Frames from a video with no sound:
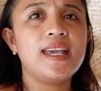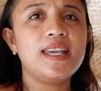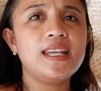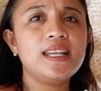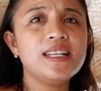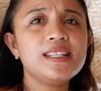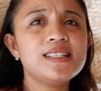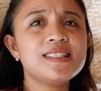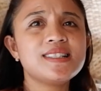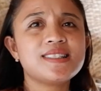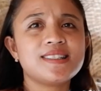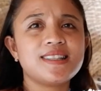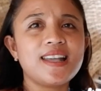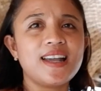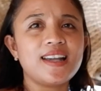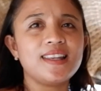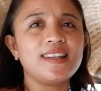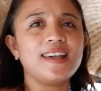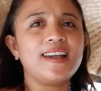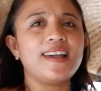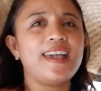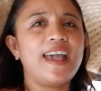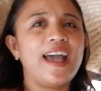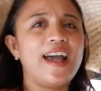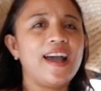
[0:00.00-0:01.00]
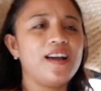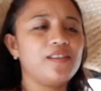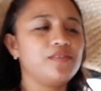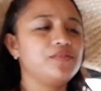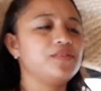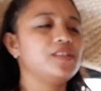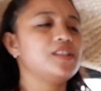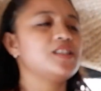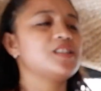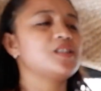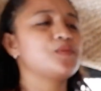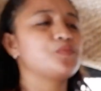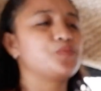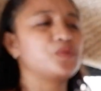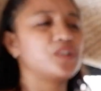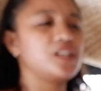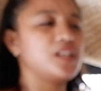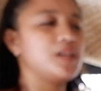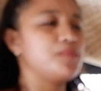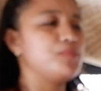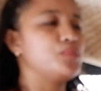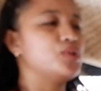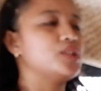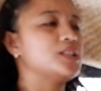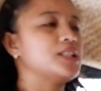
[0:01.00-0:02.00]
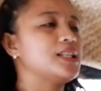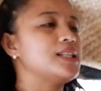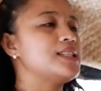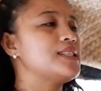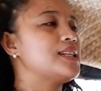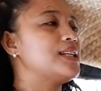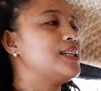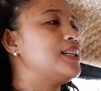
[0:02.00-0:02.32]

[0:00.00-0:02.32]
Instead, I have this pretty brilliant,